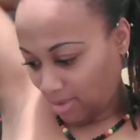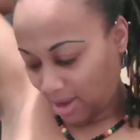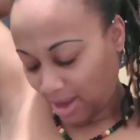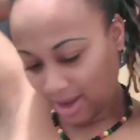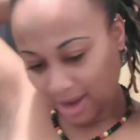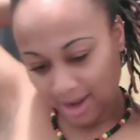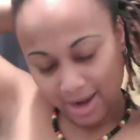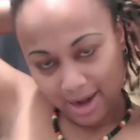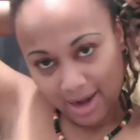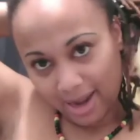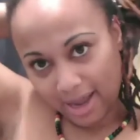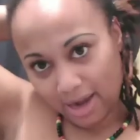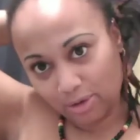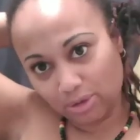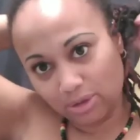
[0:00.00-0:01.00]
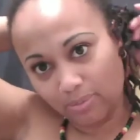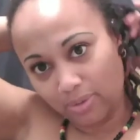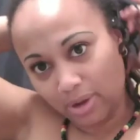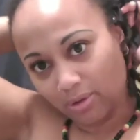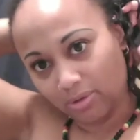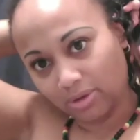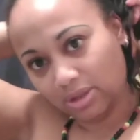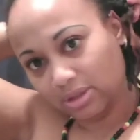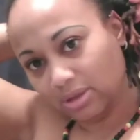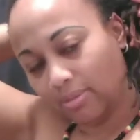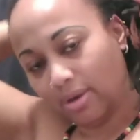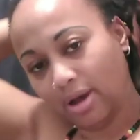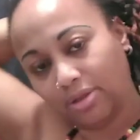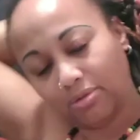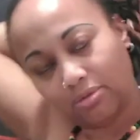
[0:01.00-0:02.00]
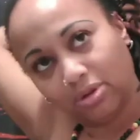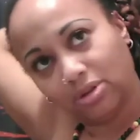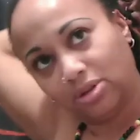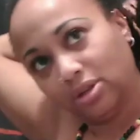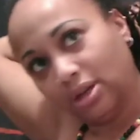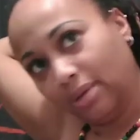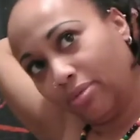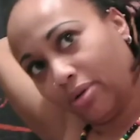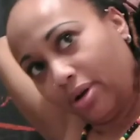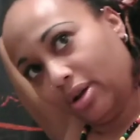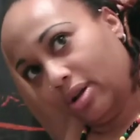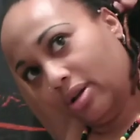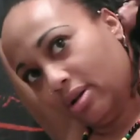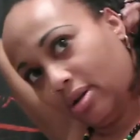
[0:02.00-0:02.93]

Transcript: Me and then they got to use the big ones because them other ones, they break.